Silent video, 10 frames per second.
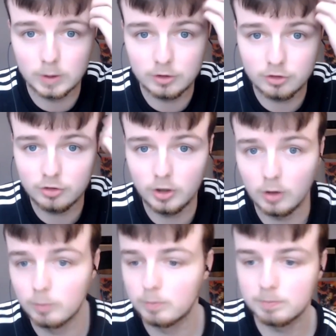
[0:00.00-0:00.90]
which, you
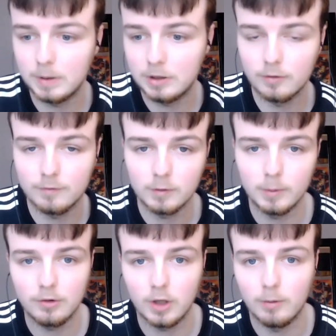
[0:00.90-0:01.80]
know, based on a few
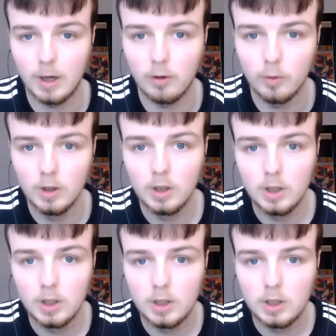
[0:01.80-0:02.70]
weeks ago, how
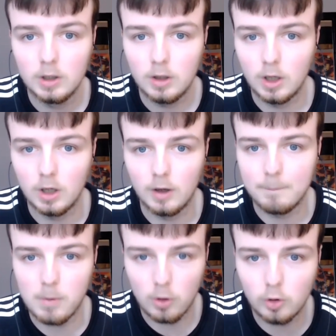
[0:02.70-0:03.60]

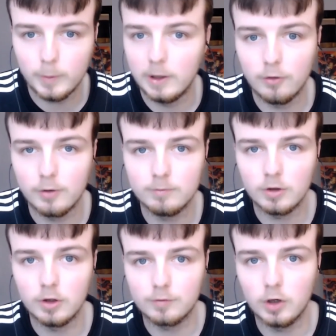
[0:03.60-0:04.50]
Paul, we looked in
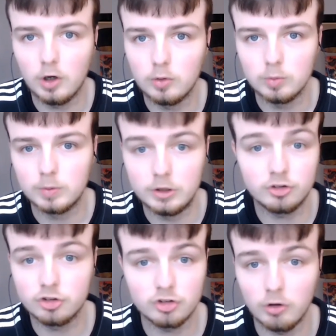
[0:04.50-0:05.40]
front of goal, it
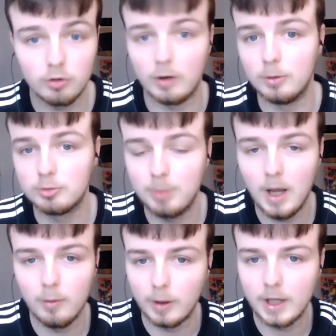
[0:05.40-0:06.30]
just shows how much
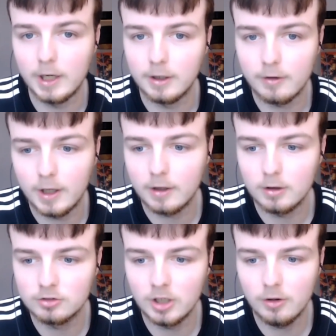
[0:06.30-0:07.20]
better we're getting at taking
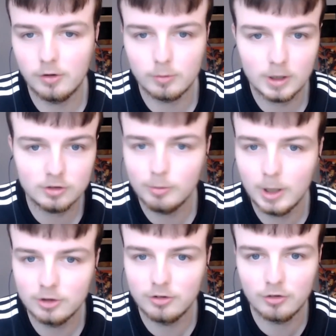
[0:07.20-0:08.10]
our chances. We're actually
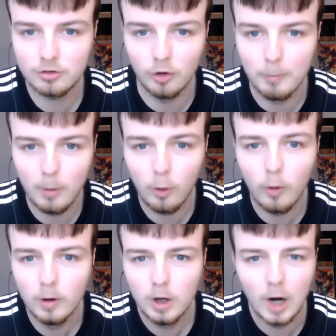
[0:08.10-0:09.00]
managing to score
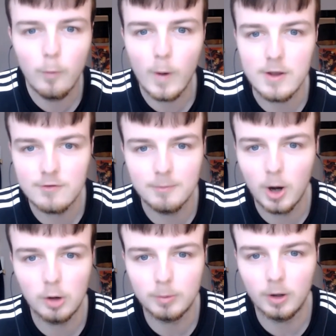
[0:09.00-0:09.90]
more away from
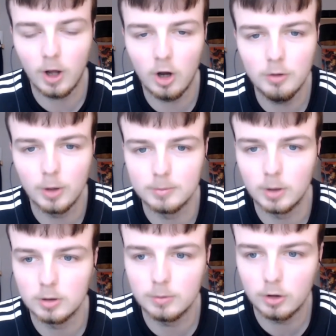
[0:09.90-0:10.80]
home than at home at the
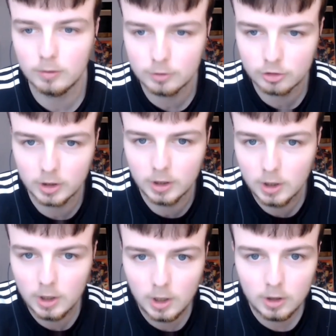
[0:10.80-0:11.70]
moment. Obviously,
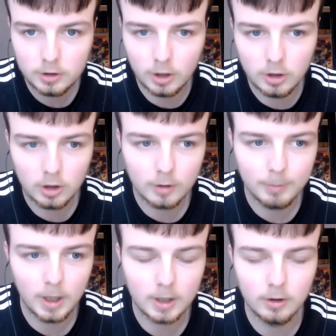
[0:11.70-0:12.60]
you know, you look
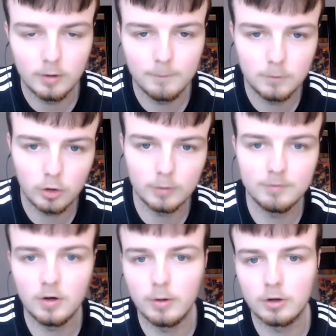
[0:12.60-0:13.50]
back at Nottingham
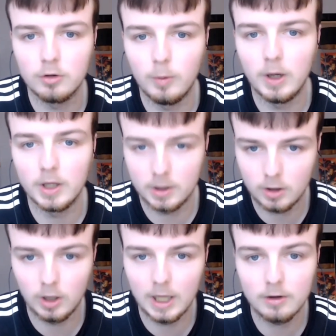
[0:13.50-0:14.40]
Forest away,
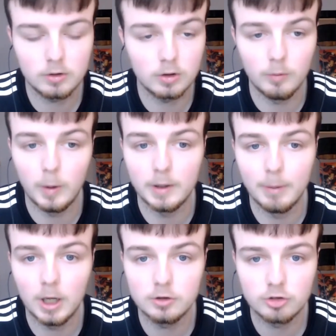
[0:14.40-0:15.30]
our last away
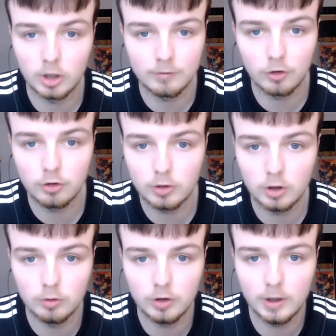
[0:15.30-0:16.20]
match, another two
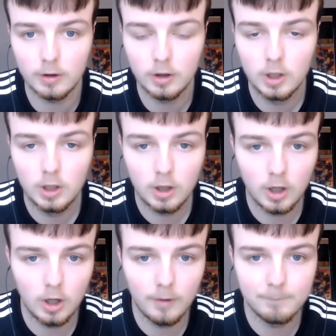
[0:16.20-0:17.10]
goals there,
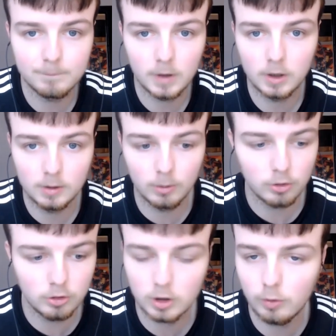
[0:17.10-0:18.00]
and another
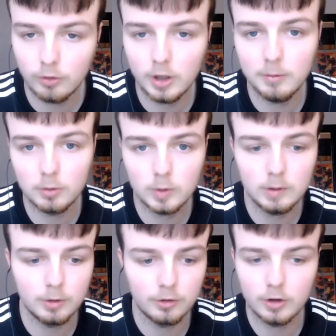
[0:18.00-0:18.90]
two goals here as
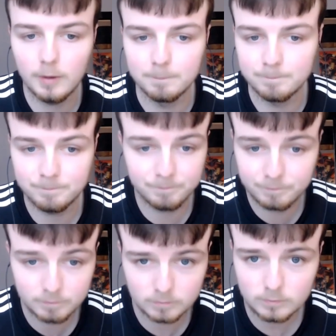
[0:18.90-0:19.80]
well. And
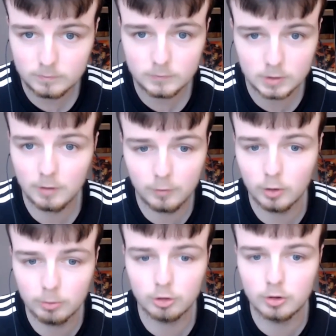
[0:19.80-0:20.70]
I
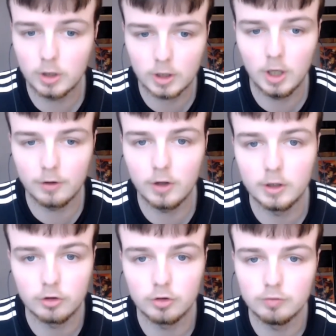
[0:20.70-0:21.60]
thought it was, like I
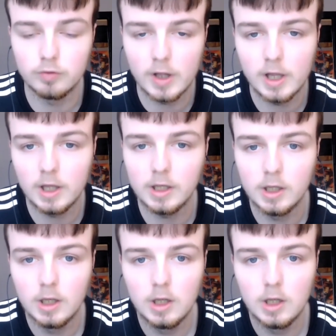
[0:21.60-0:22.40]
say, just a really